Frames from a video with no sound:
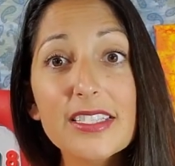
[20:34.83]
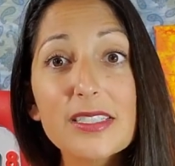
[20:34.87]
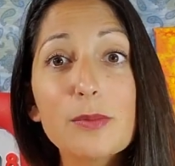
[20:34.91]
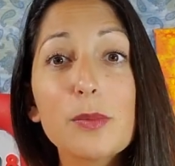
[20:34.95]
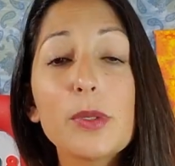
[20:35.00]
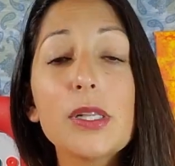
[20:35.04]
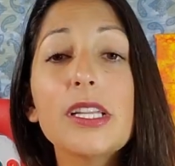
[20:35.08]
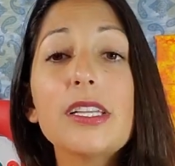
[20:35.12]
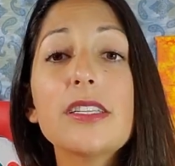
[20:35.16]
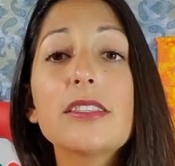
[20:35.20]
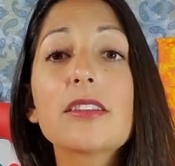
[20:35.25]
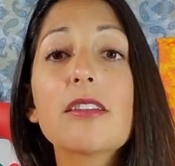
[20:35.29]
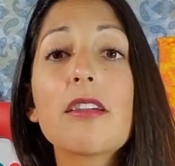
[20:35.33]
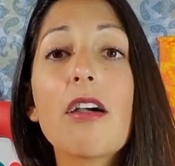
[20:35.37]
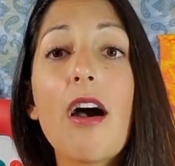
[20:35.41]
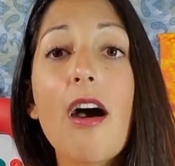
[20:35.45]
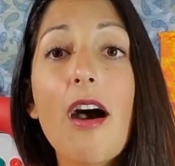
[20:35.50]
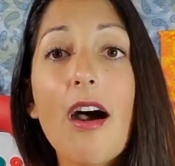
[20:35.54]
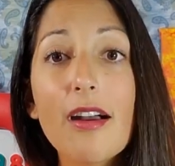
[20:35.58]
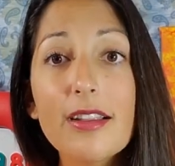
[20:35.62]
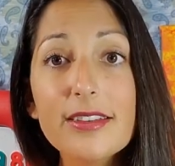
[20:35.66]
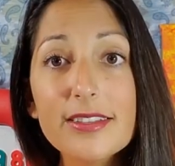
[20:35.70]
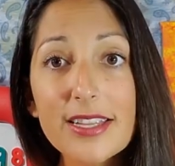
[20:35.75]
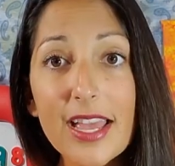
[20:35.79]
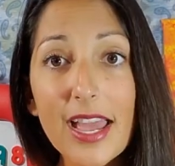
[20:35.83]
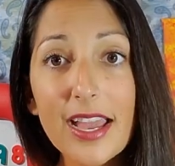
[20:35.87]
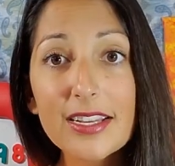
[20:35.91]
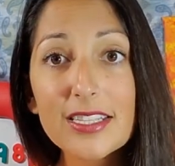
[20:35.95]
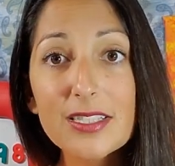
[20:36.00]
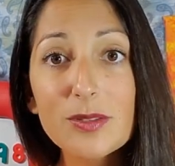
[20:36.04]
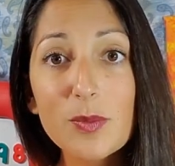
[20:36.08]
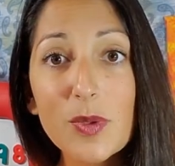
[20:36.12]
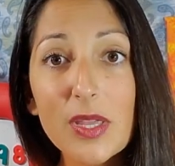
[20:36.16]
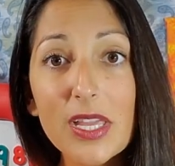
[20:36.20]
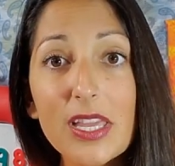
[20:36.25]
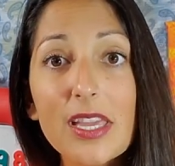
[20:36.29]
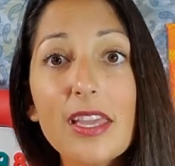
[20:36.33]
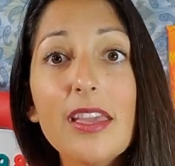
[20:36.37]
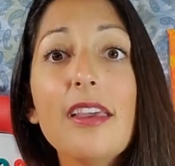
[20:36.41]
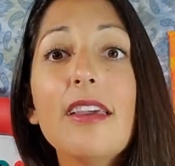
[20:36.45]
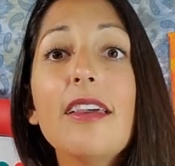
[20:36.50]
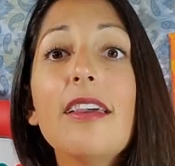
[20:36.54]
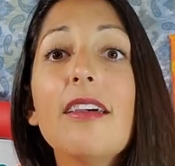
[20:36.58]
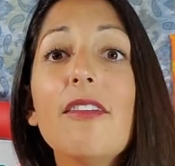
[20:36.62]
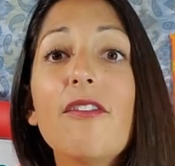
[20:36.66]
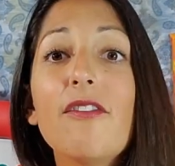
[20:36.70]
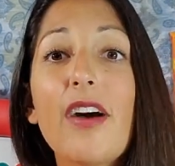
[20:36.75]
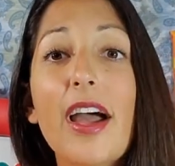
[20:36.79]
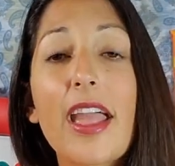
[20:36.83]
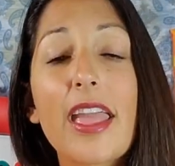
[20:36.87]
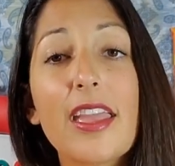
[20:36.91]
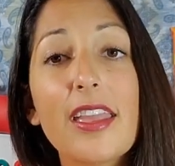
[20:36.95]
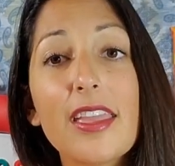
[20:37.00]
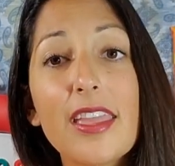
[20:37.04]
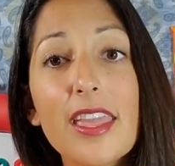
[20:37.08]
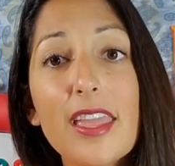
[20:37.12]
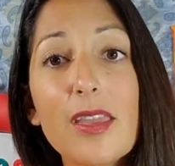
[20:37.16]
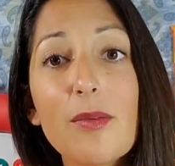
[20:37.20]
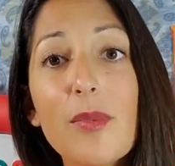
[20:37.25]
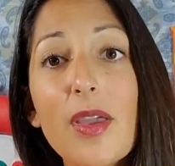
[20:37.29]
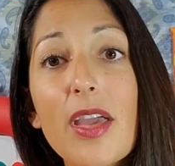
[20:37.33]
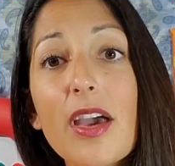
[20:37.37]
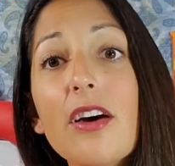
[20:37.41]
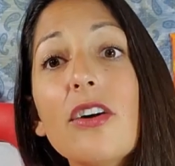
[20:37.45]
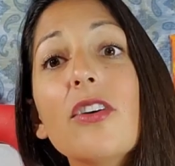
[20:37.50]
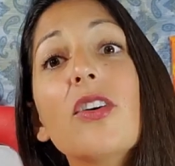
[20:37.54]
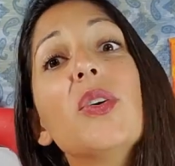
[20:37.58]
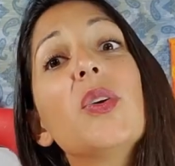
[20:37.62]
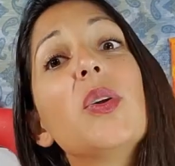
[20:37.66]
please contact me via email.